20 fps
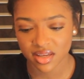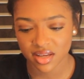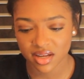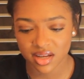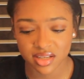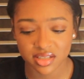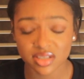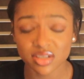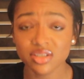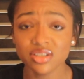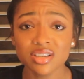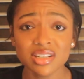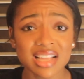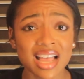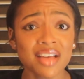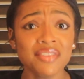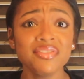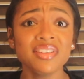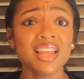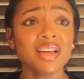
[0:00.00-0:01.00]
Because girls,
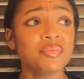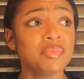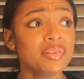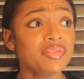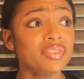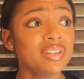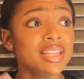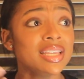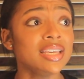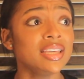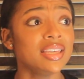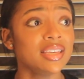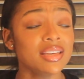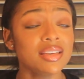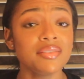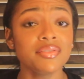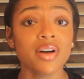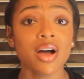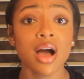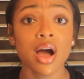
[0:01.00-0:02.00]
I feel like we really
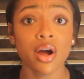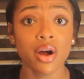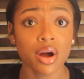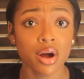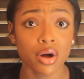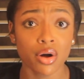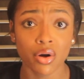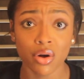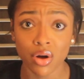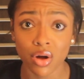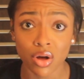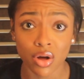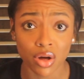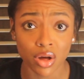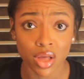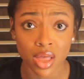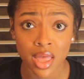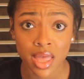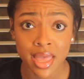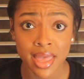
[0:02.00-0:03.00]
give our
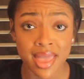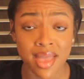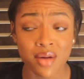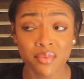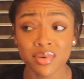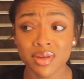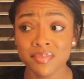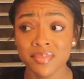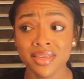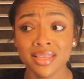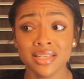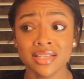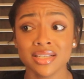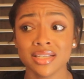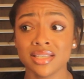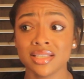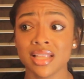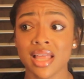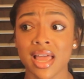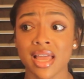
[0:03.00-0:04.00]
all and we be
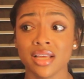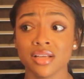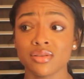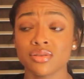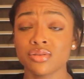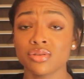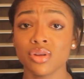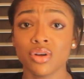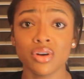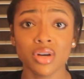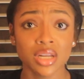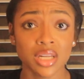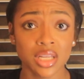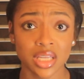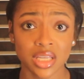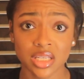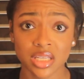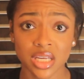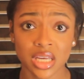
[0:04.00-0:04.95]
just like salty